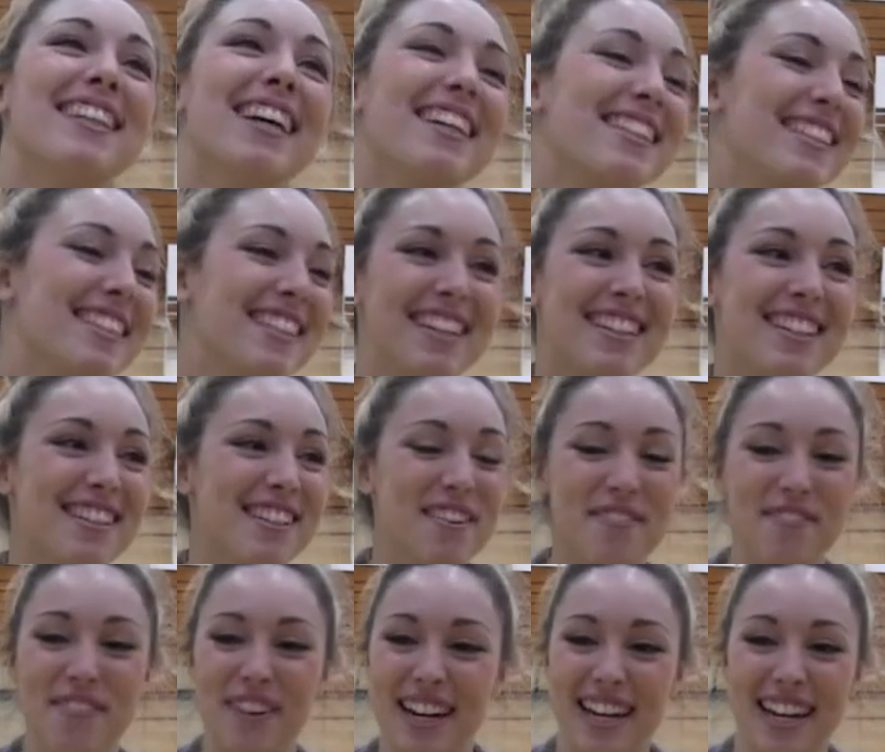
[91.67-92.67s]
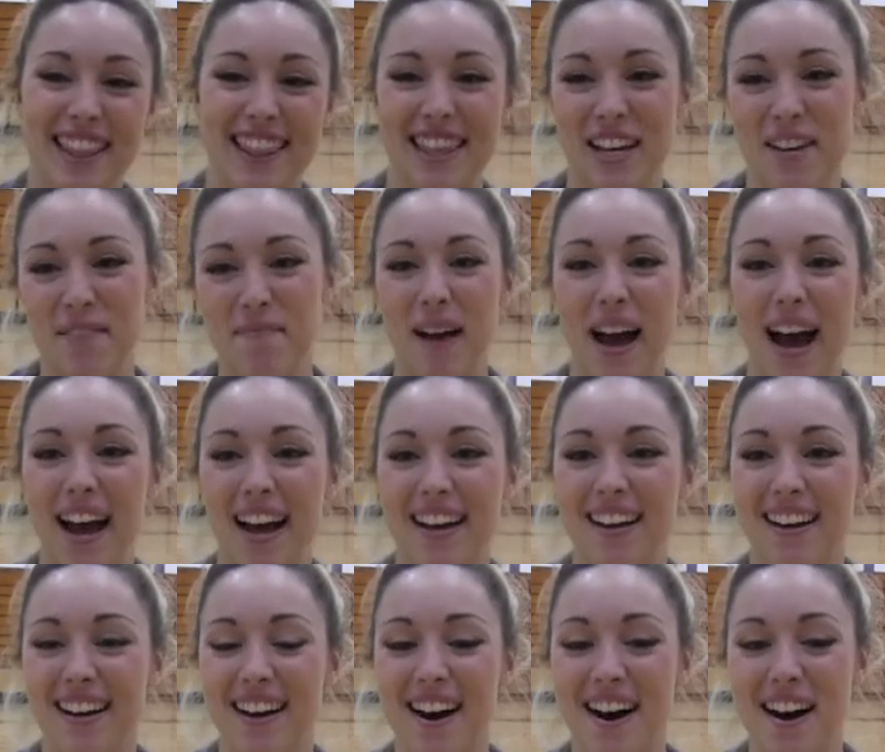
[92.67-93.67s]
that's it's so funny to think
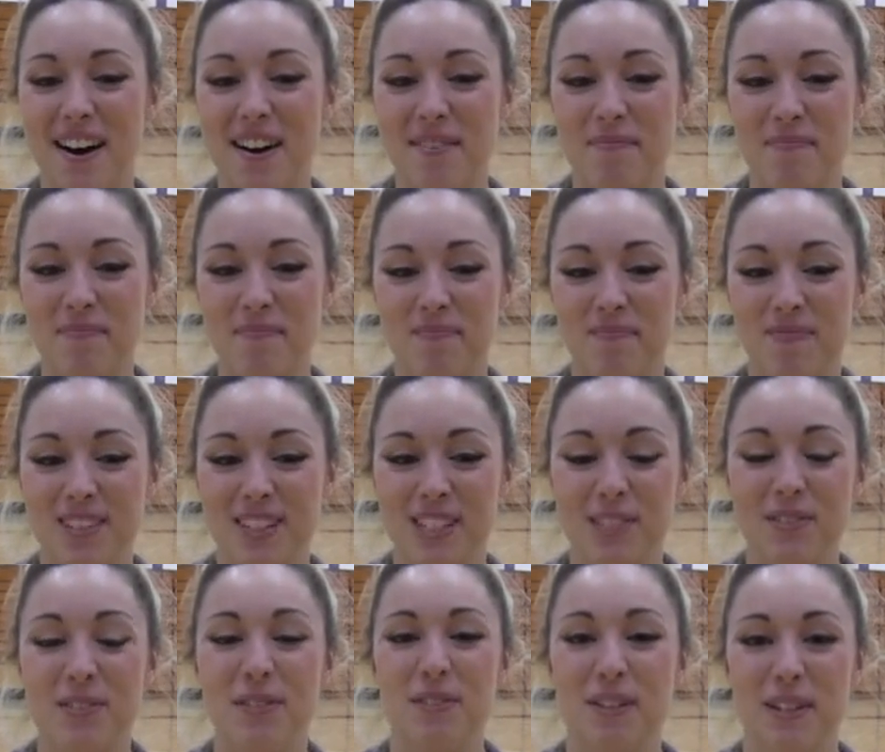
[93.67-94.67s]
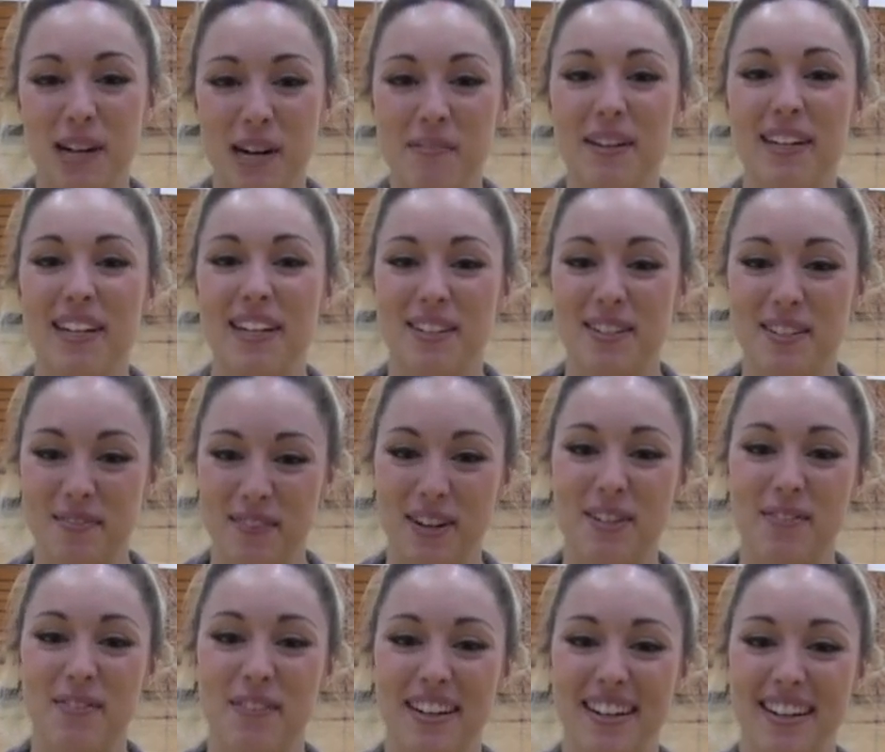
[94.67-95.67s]
back um, to when we were coming in as
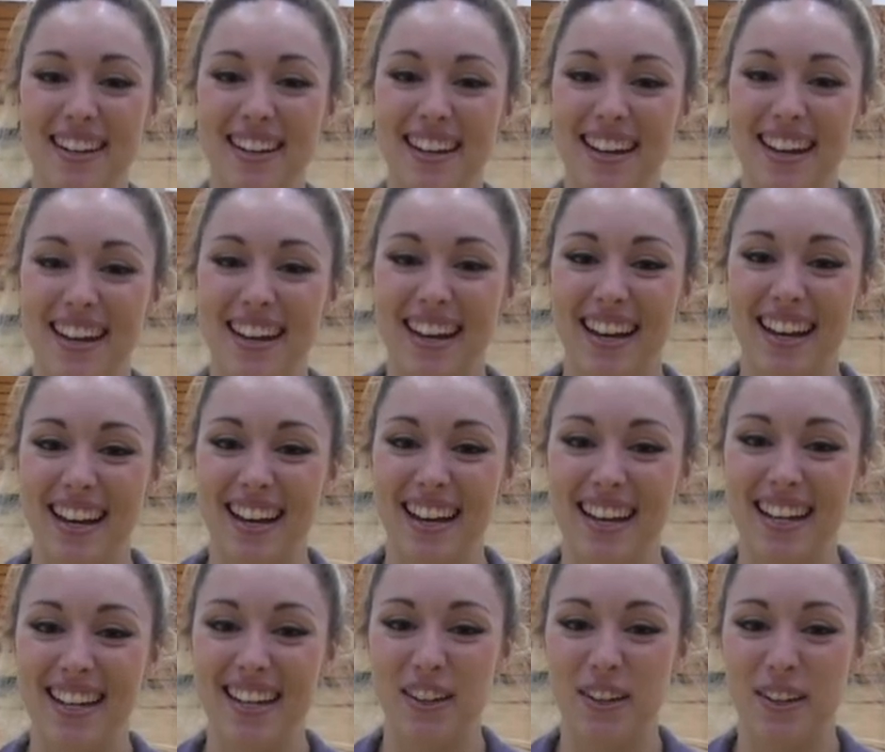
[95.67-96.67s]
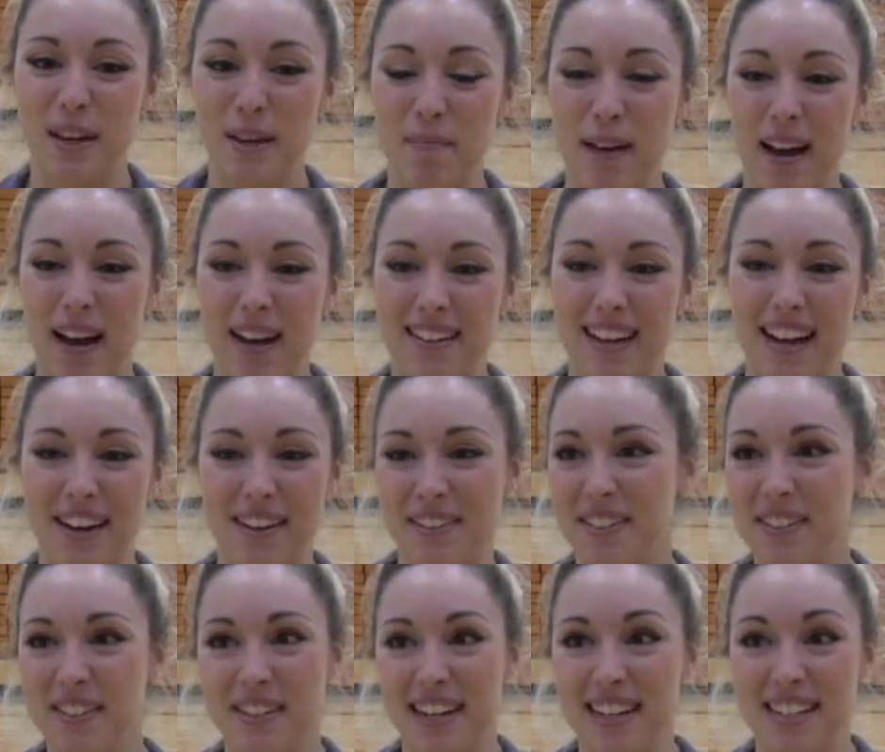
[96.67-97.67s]
freshmen and looking back now
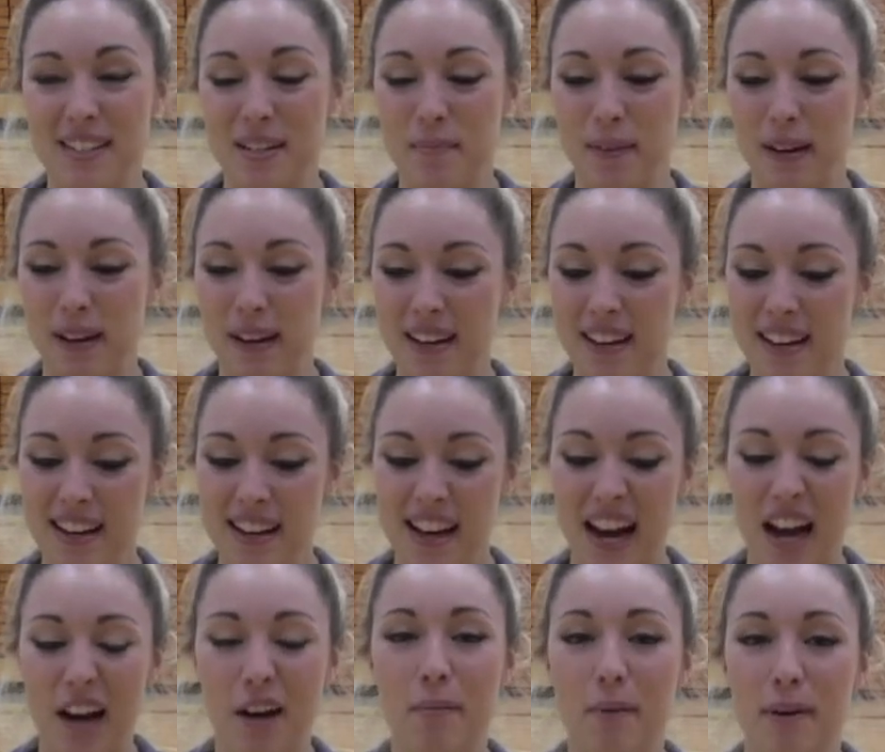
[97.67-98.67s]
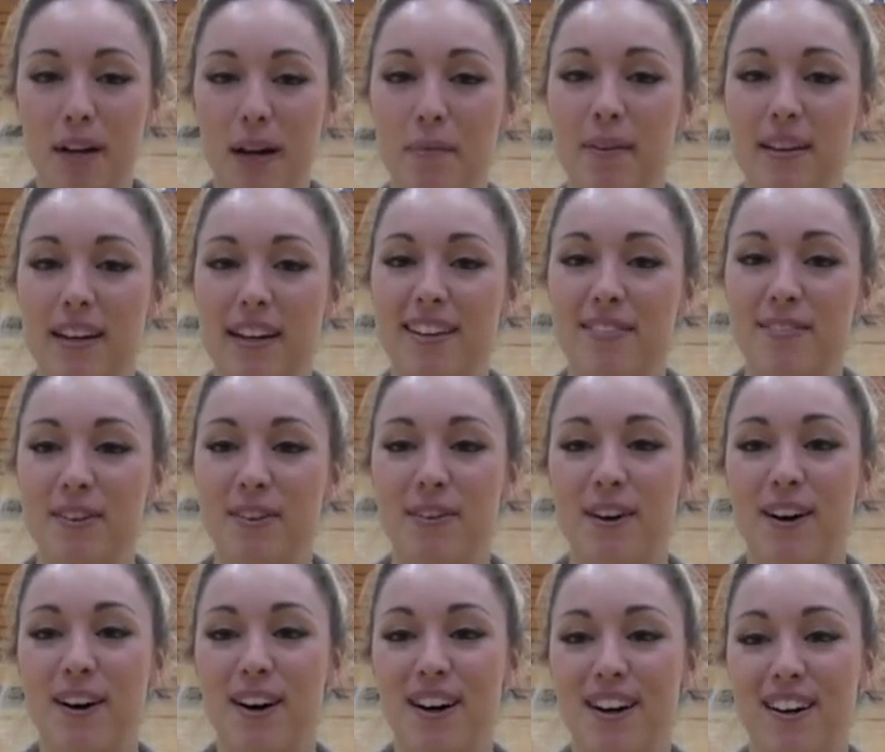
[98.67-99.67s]
it's crazy but I remember coming in we
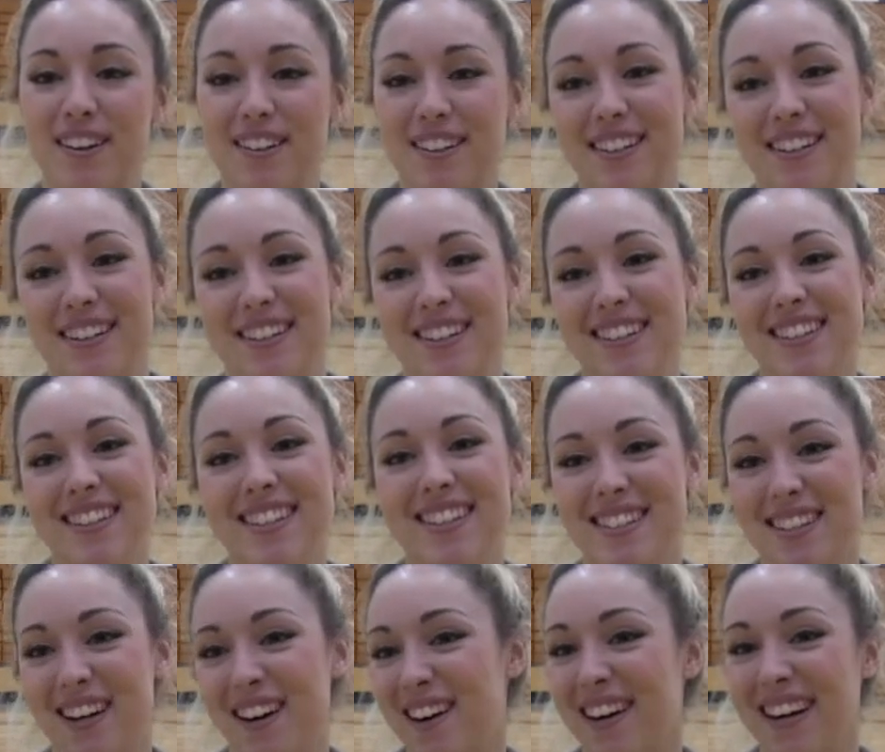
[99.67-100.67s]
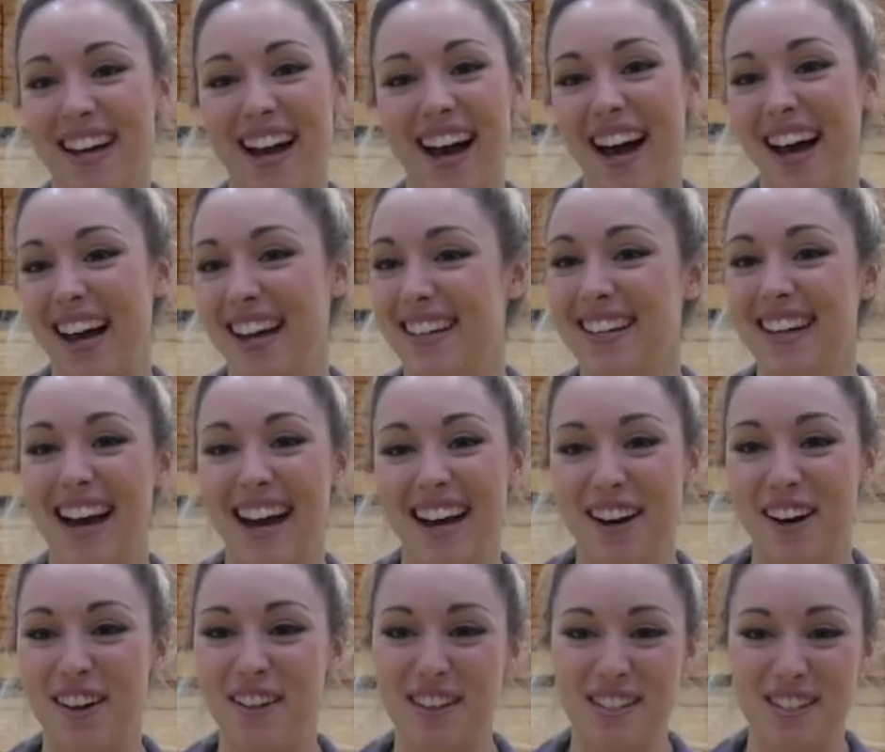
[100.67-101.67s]
were all you know starry-eyed and had
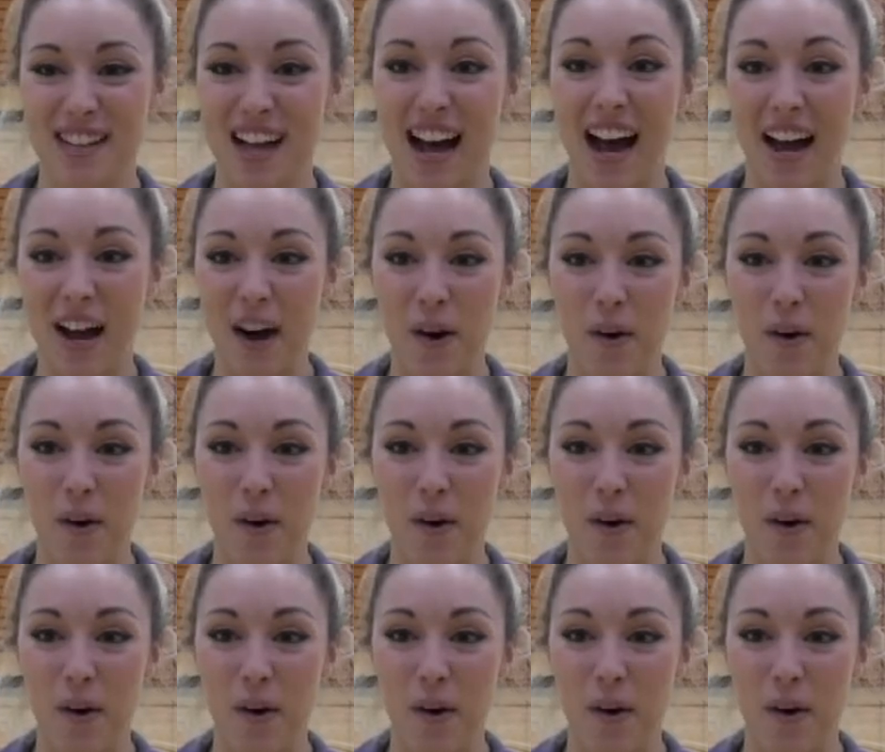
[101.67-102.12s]
all these high